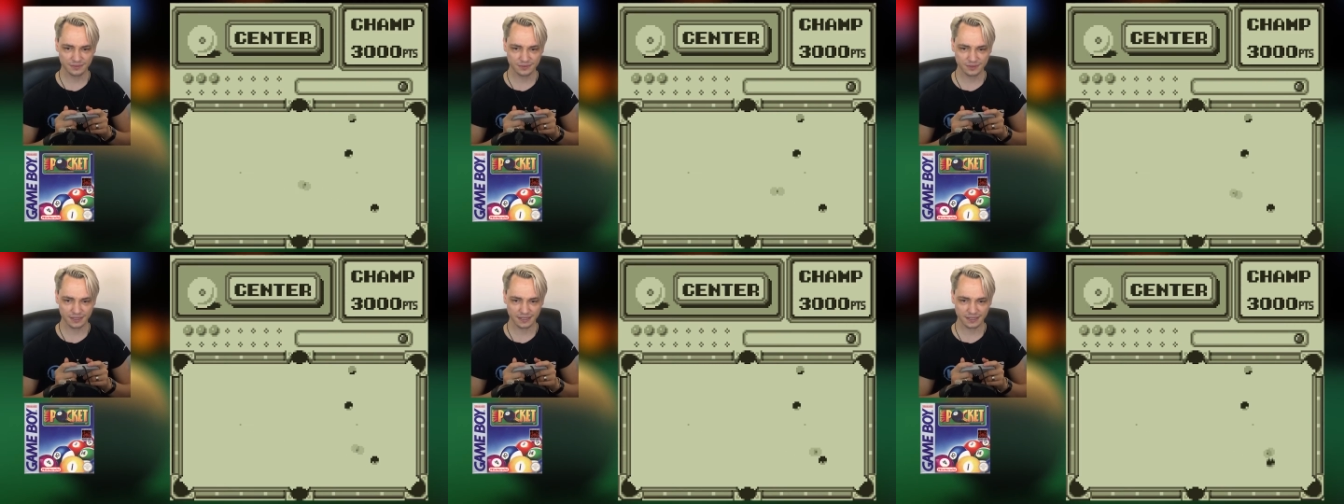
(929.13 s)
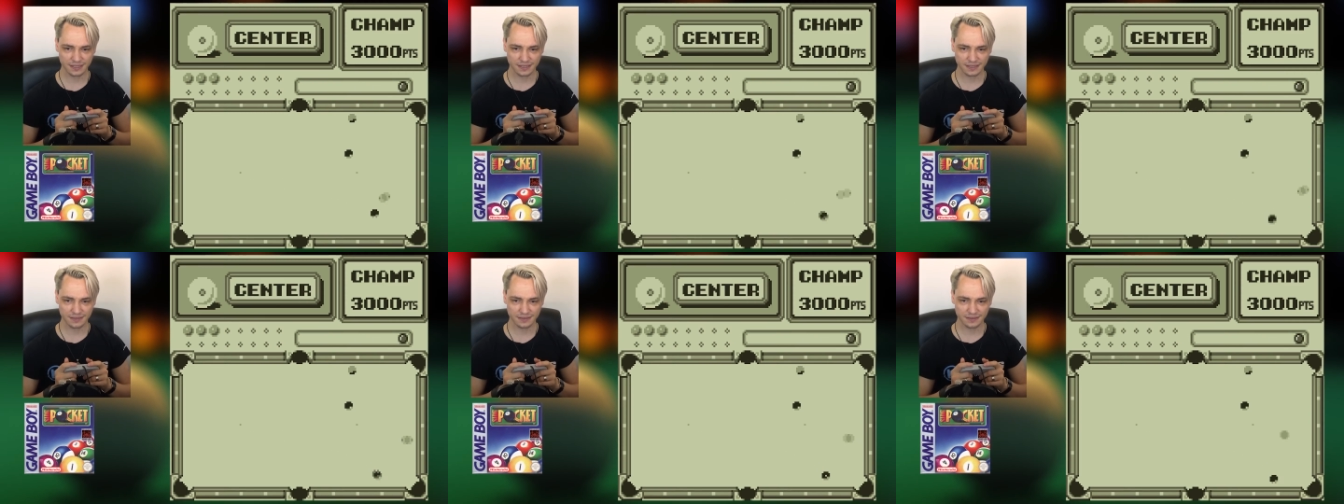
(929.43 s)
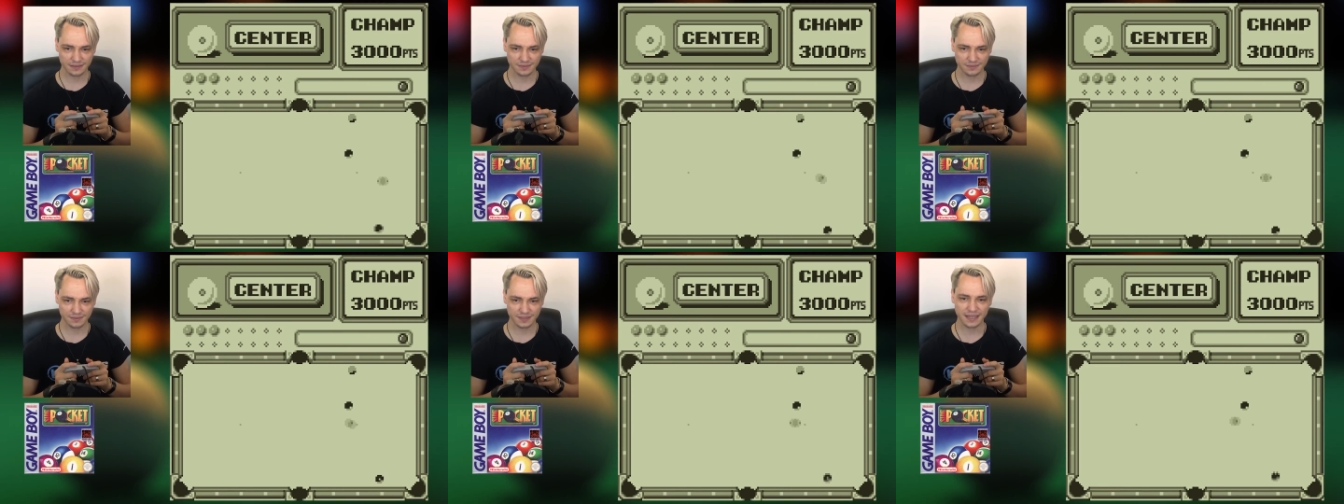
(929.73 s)
really,
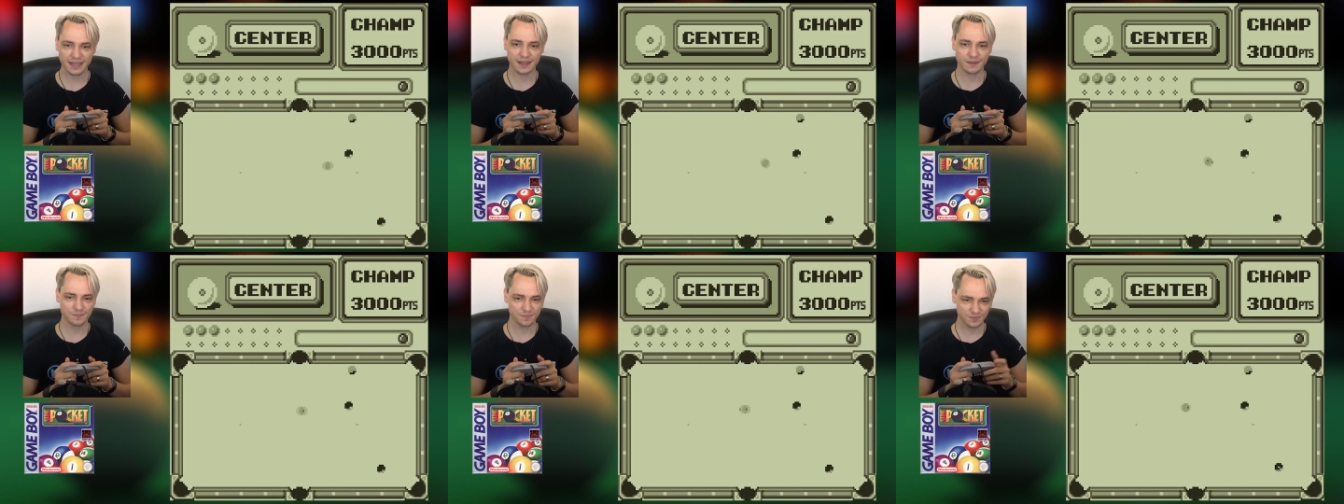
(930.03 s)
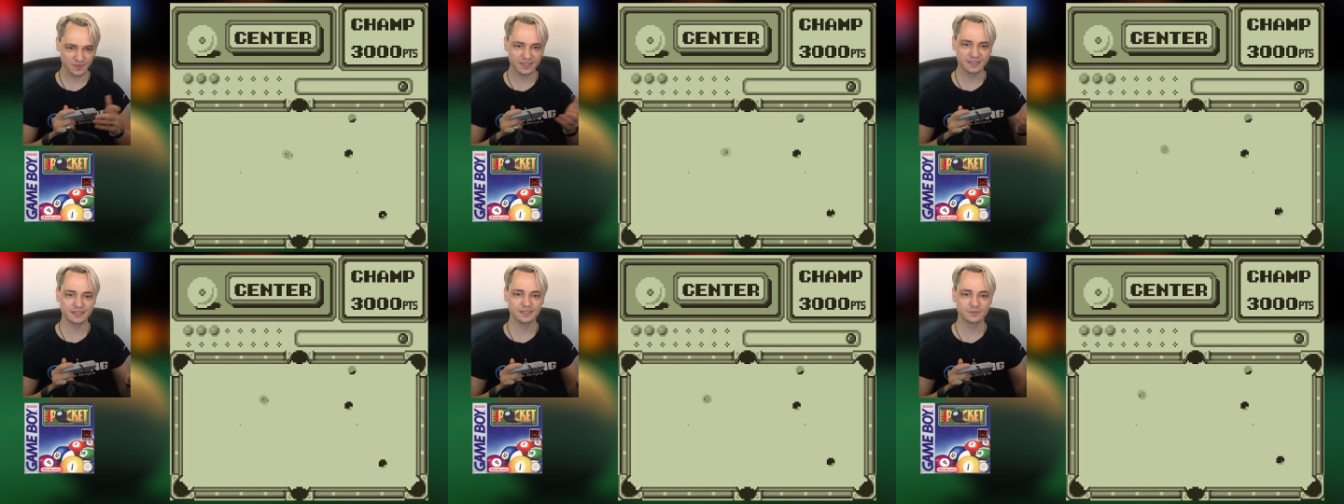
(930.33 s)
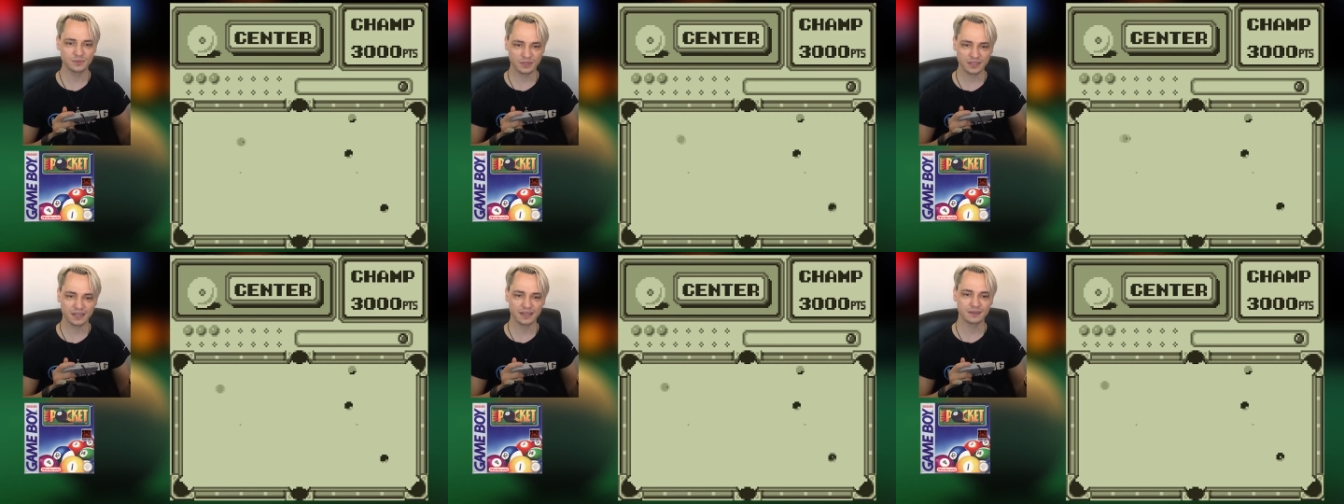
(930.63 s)
yeah, this
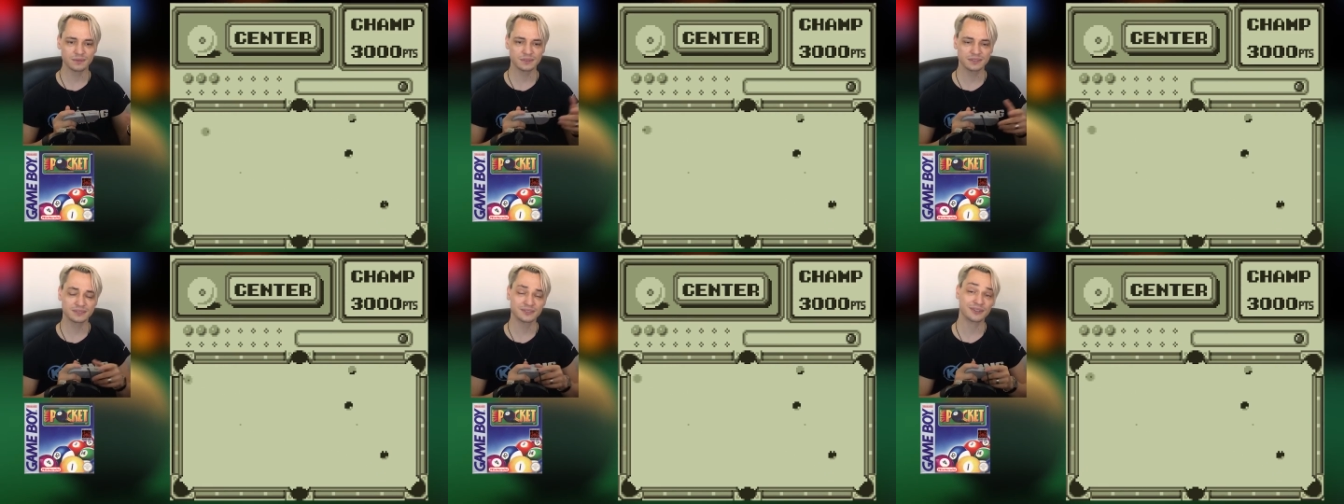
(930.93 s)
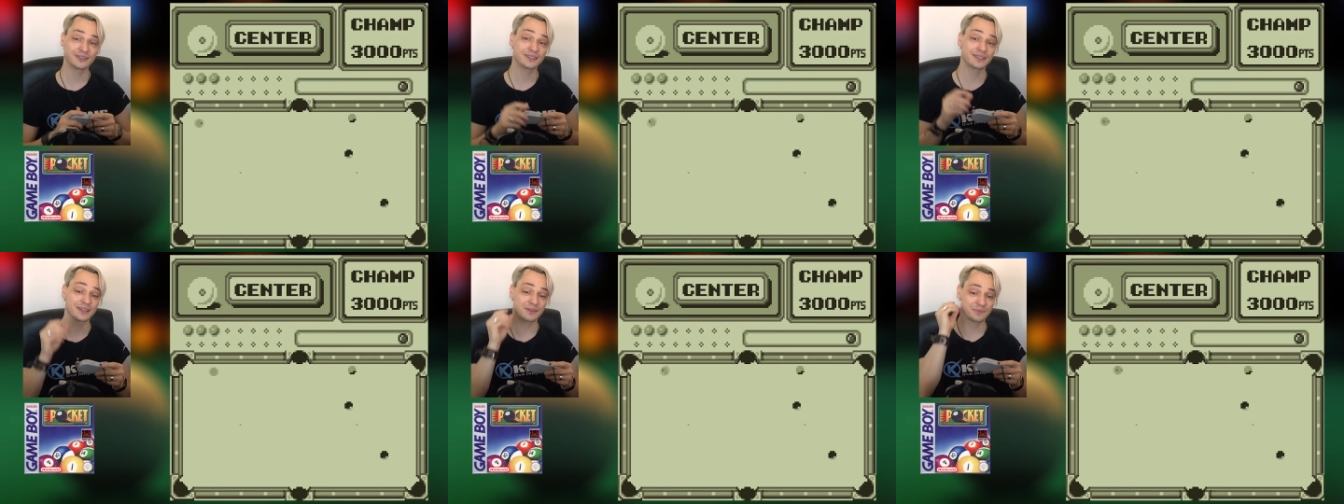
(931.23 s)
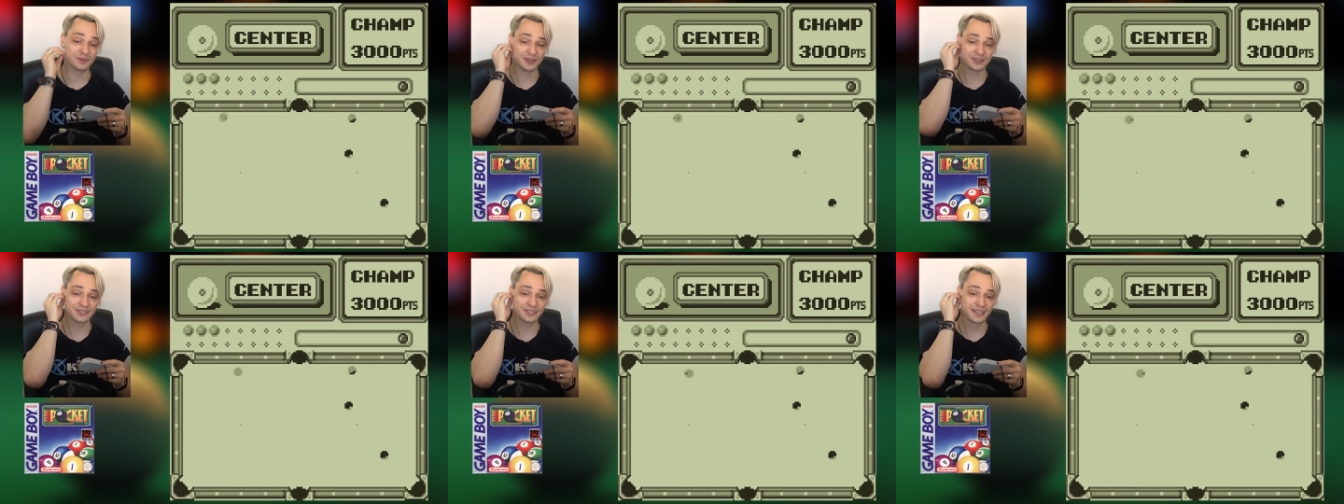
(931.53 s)
is what I was talking
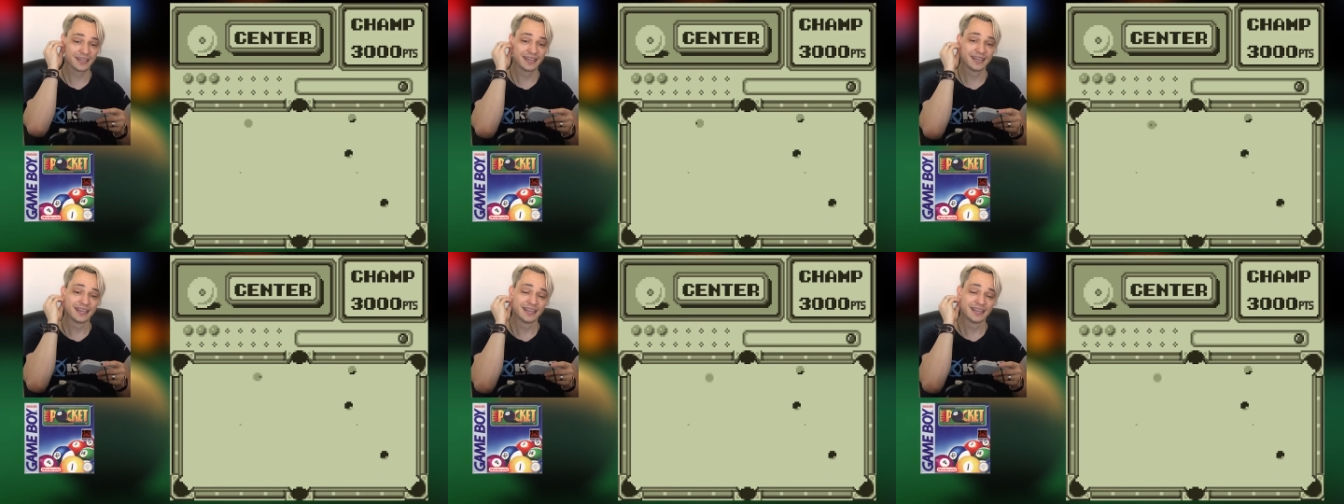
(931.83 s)
about.